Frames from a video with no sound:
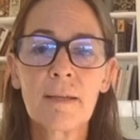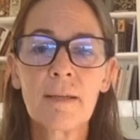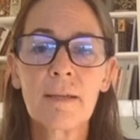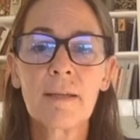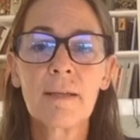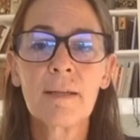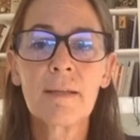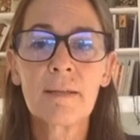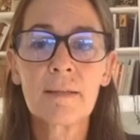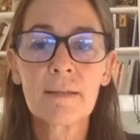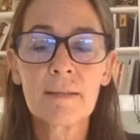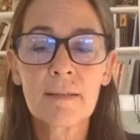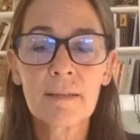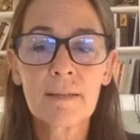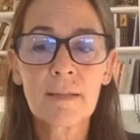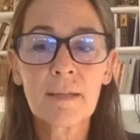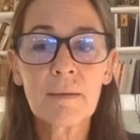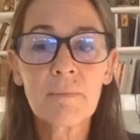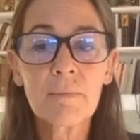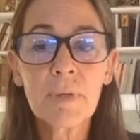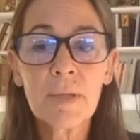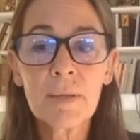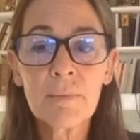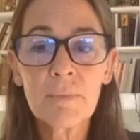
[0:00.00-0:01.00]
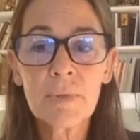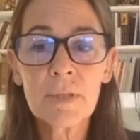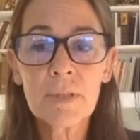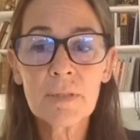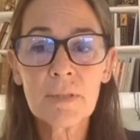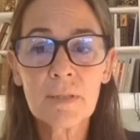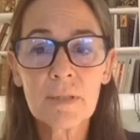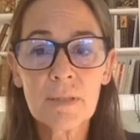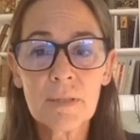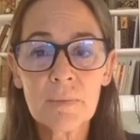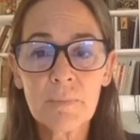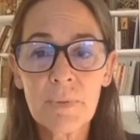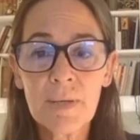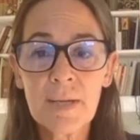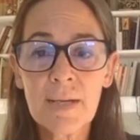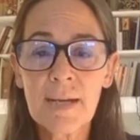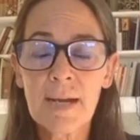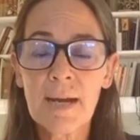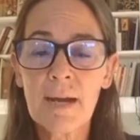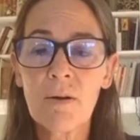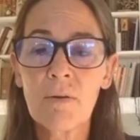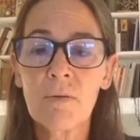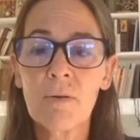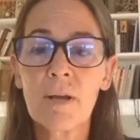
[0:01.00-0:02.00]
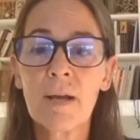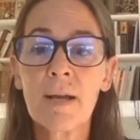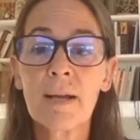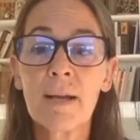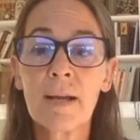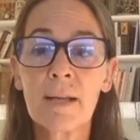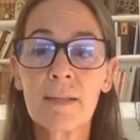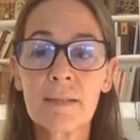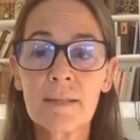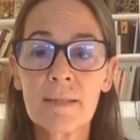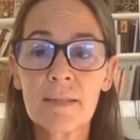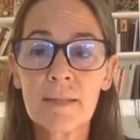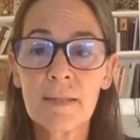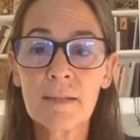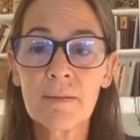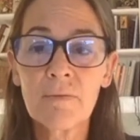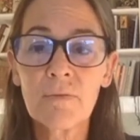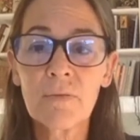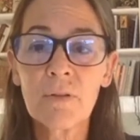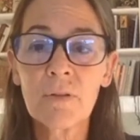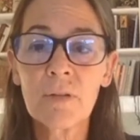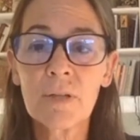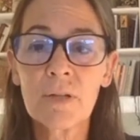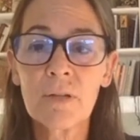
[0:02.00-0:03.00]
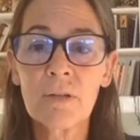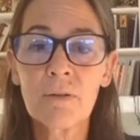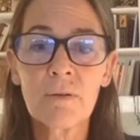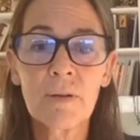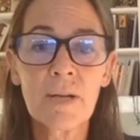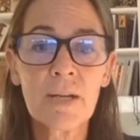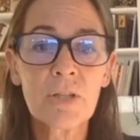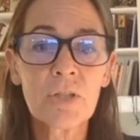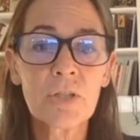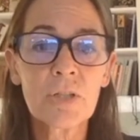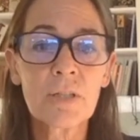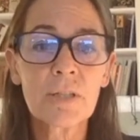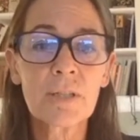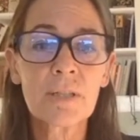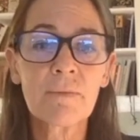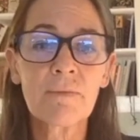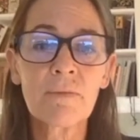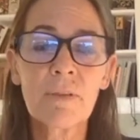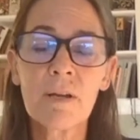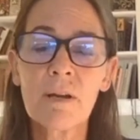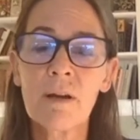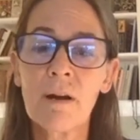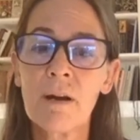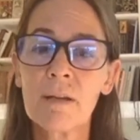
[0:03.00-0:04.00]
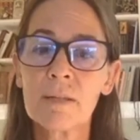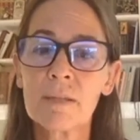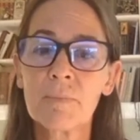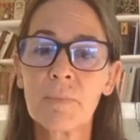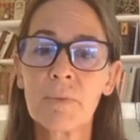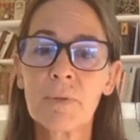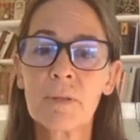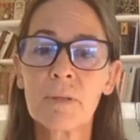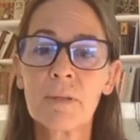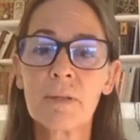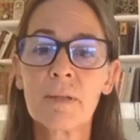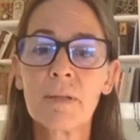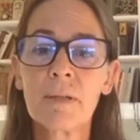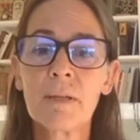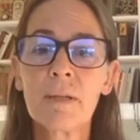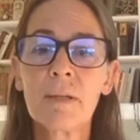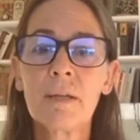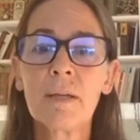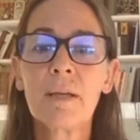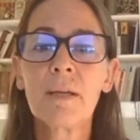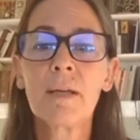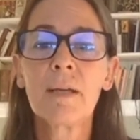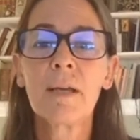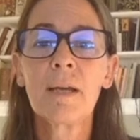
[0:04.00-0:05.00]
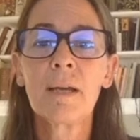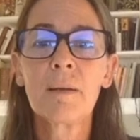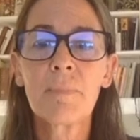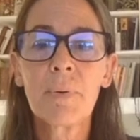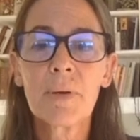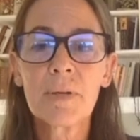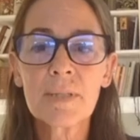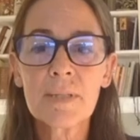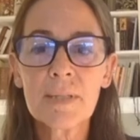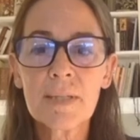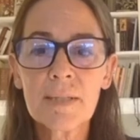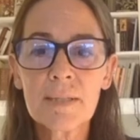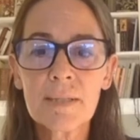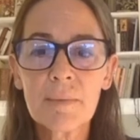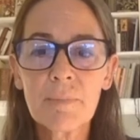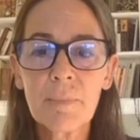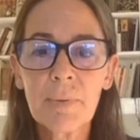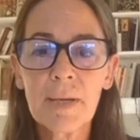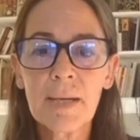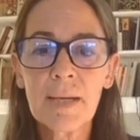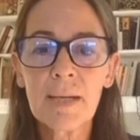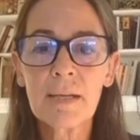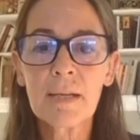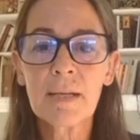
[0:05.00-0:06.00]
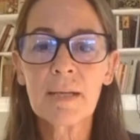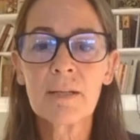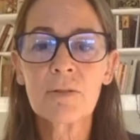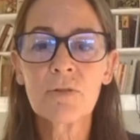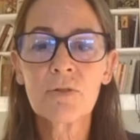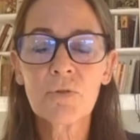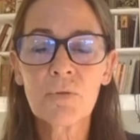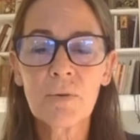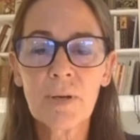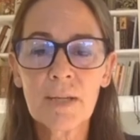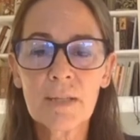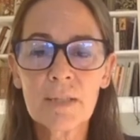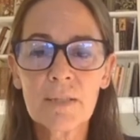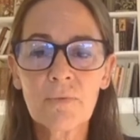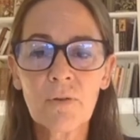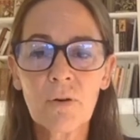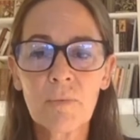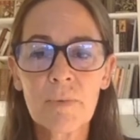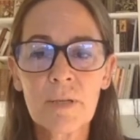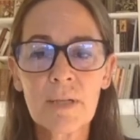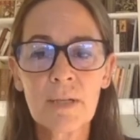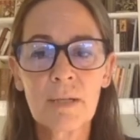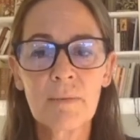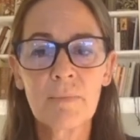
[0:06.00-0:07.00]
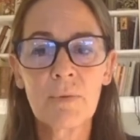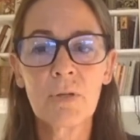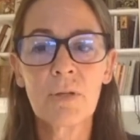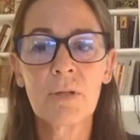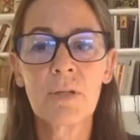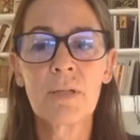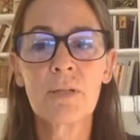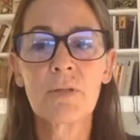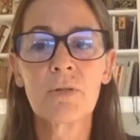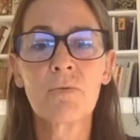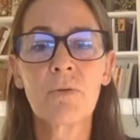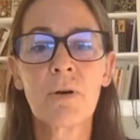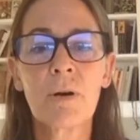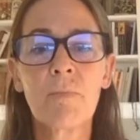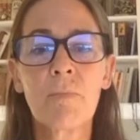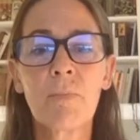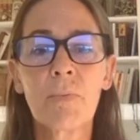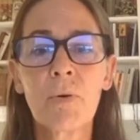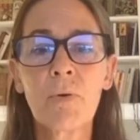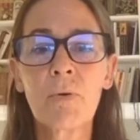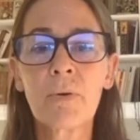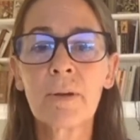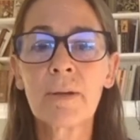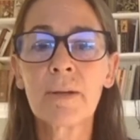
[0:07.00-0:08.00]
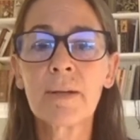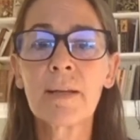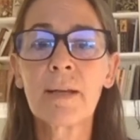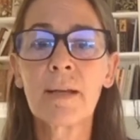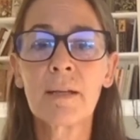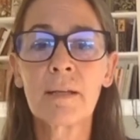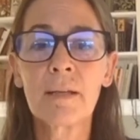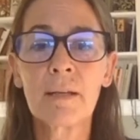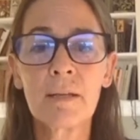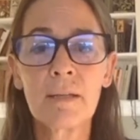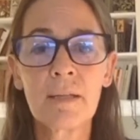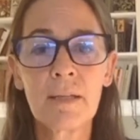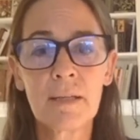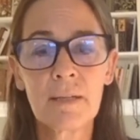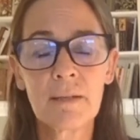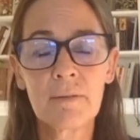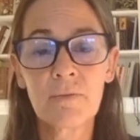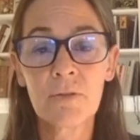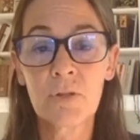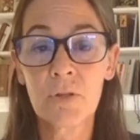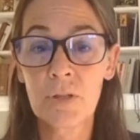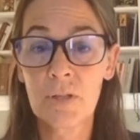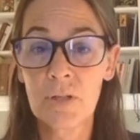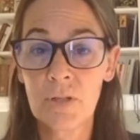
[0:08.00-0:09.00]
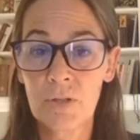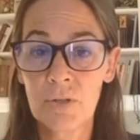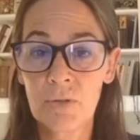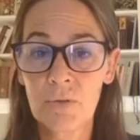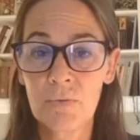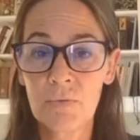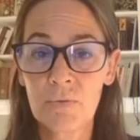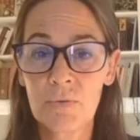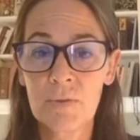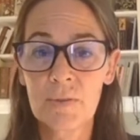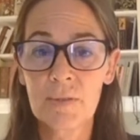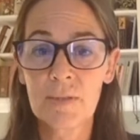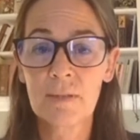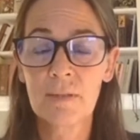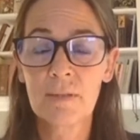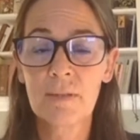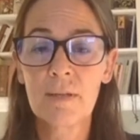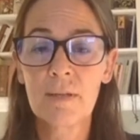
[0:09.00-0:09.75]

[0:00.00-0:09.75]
It is the commitment to speak out against sinful iterations of the gospel and participate in transforming communities who are broken and in need of good news.